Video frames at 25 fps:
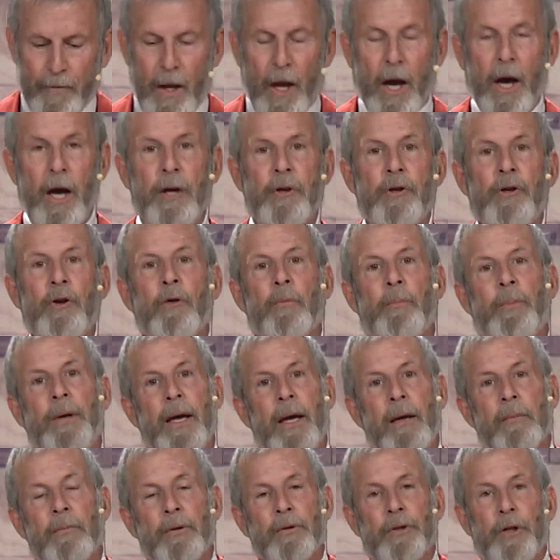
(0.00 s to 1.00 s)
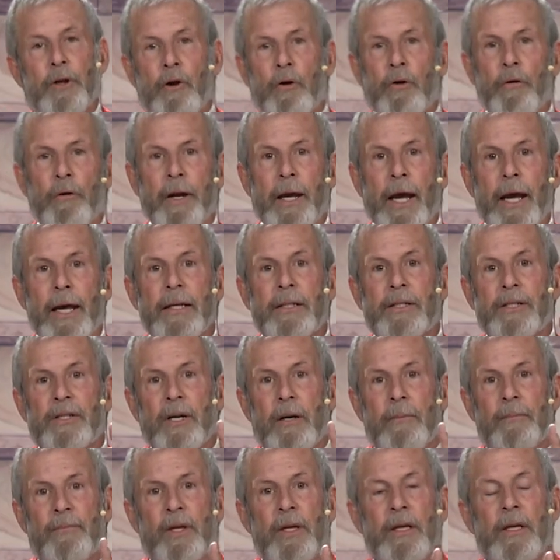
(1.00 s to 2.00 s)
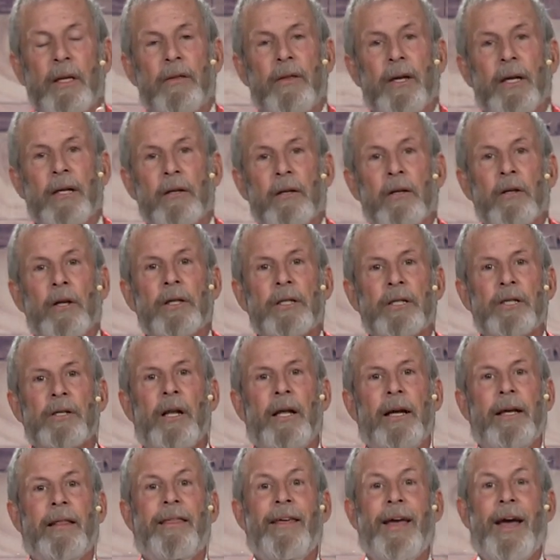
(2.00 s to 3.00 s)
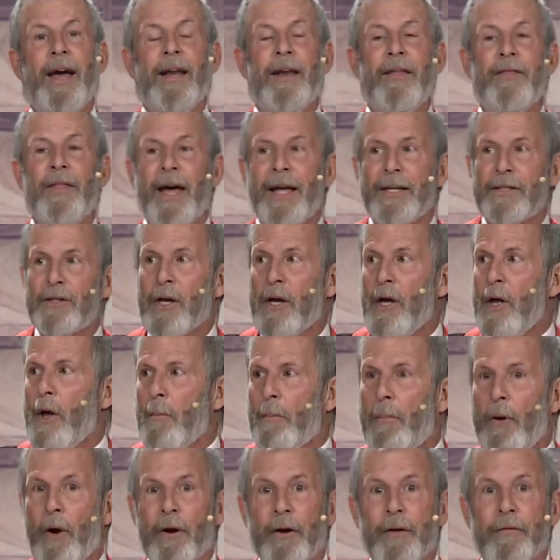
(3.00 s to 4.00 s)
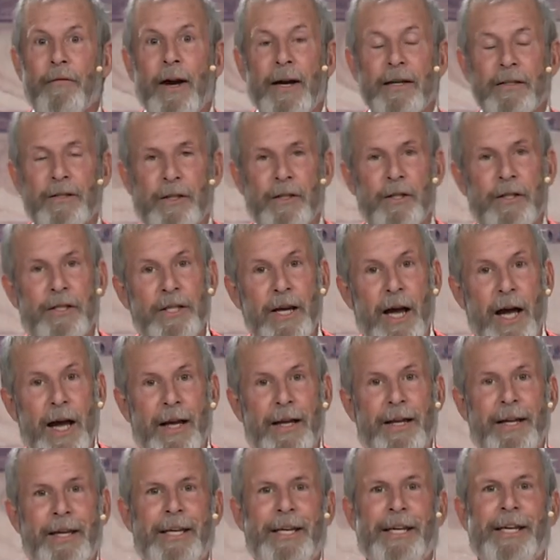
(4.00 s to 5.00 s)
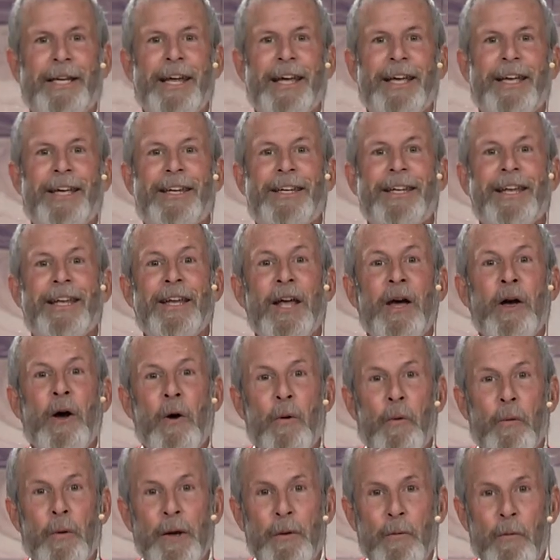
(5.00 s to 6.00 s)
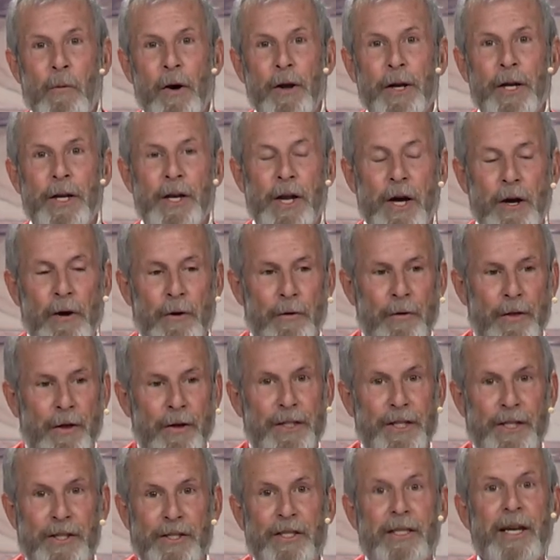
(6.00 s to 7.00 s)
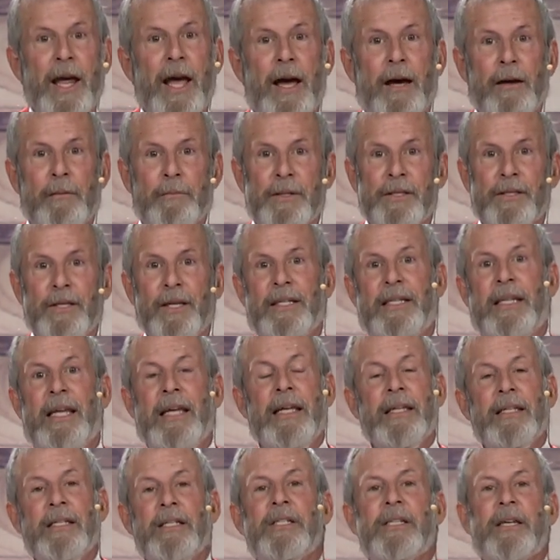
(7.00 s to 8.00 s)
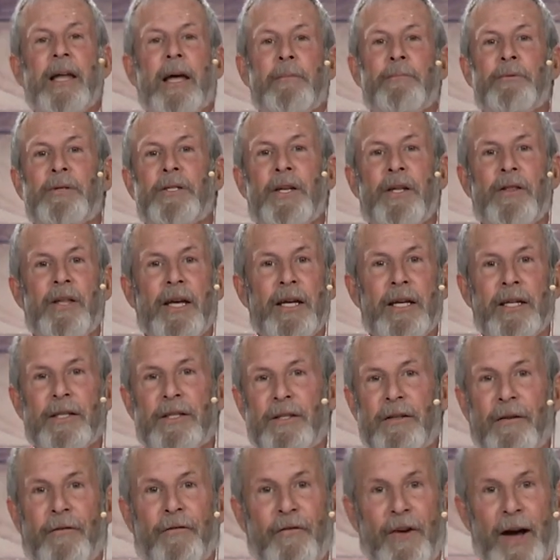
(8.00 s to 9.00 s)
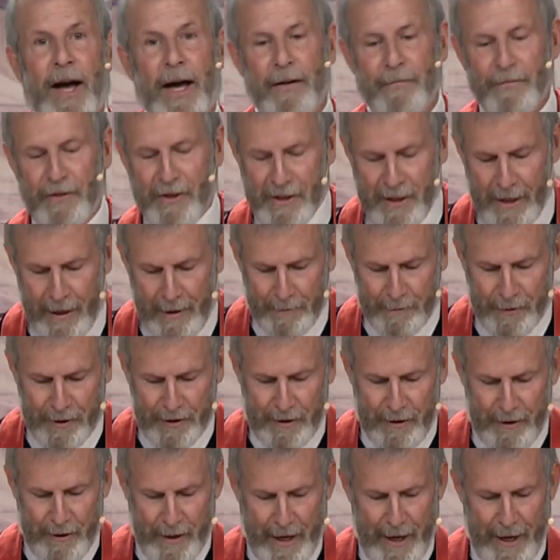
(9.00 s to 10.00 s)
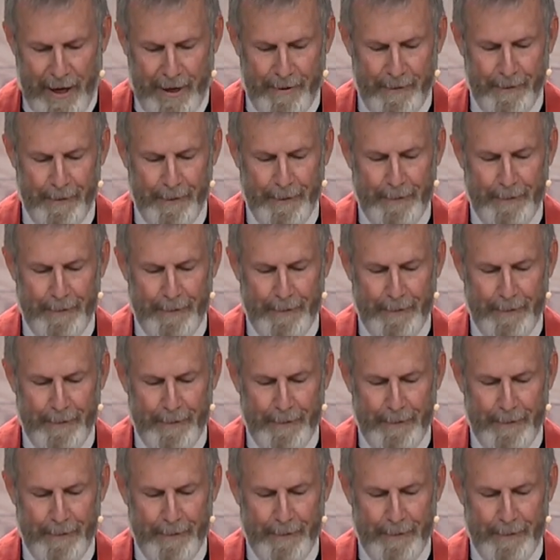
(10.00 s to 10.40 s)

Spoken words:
you'll be able to create something that looks like that. And that's part of our society today, isn't it? We want to know the steps, the 10 steps to this, the 5 steps to that.